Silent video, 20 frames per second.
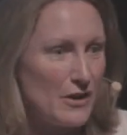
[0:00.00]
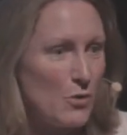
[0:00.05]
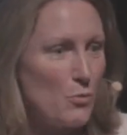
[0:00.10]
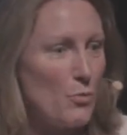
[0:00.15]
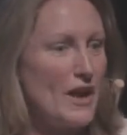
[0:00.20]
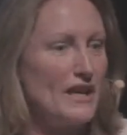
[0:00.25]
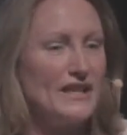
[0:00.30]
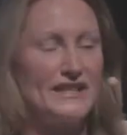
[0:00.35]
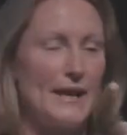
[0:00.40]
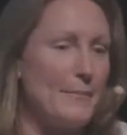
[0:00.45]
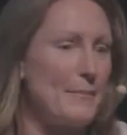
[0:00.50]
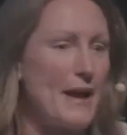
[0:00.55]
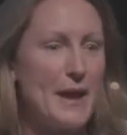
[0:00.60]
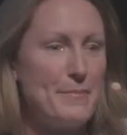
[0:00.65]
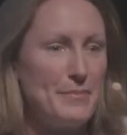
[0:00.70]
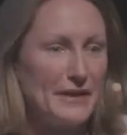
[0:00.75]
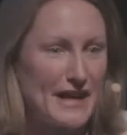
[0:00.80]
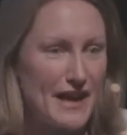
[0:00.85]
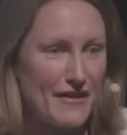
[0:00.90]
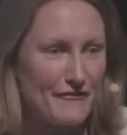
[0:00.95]
Where does our
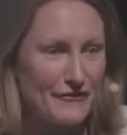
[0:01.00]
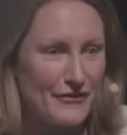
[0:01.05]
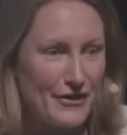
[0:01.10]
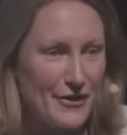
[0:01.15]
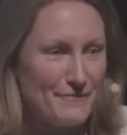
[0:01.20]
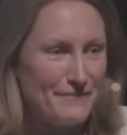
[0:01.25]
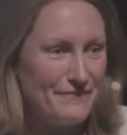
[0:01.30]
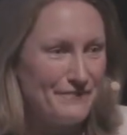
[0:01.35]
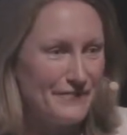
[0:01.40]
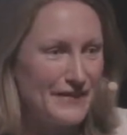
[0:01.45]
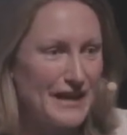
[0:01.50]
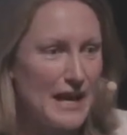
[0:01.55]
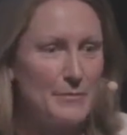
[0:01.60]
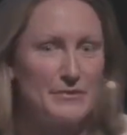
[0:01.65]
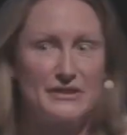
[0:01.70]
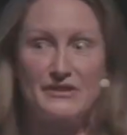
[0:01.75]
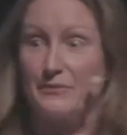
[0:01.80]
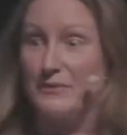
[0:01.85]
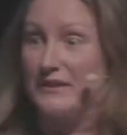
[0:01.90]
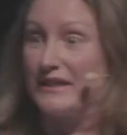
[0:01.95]
paper come from? It
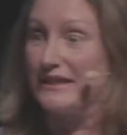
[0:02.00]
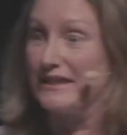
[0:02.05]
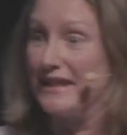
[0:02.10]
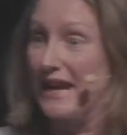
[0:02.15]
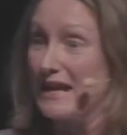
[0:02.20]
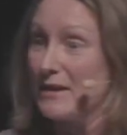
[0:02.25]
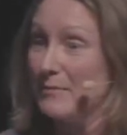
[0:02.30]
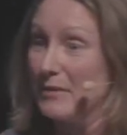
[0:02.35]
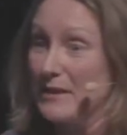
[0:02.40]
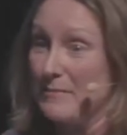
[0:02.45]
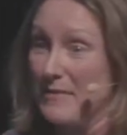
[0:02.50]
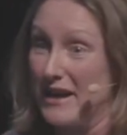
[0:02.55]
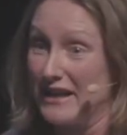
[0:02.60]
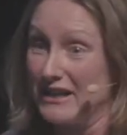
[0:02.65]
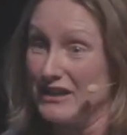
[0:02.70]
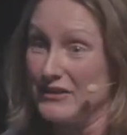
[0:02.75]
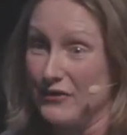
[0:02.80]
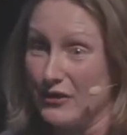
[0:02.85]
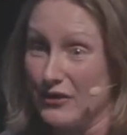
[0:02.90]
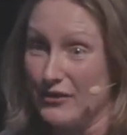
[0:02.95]
comes from sustainably
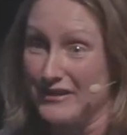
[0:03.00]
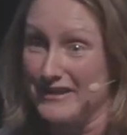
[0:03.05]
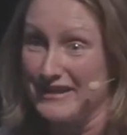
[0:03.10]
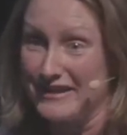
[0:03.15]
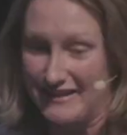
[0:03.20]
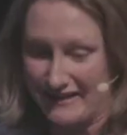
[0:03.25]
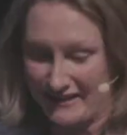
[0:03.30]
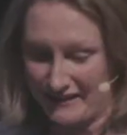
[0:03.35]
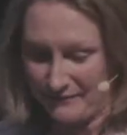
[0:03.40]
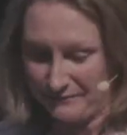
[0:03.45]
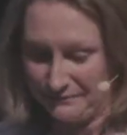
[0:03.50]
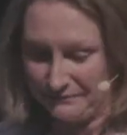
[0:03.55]
managed forests.